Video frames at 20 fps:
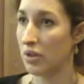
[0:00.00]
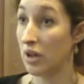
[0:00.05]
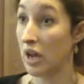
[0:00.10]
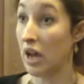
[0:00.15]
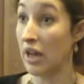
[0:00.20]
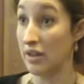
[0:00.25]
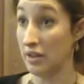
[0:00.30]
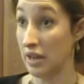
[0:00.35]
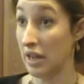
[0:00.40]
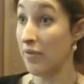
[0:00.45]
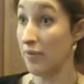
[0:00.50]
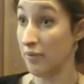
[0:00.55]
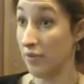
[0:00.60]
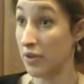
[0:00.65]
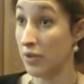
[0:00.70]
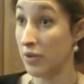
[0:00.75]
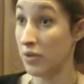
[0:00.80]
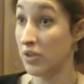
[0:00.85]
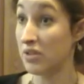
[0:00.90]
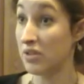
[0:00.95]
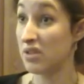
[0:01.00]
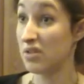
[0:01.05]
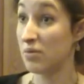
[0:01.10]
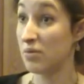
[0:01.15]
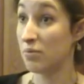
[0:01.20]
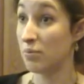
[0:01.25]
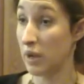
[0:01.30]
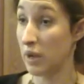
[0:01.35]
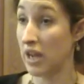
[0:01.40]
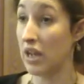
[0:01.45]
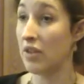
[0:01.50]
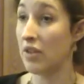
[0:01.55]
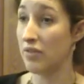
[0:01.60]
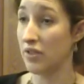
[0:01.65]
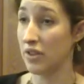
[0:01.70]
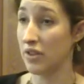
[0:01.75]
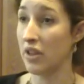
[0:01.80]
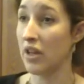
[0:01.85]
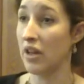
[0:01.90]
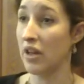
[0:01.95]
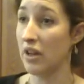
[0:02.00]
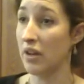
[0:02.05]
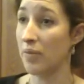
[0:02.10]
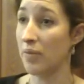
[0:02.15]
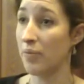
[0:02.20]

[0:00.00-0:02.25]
and influence behaviour there.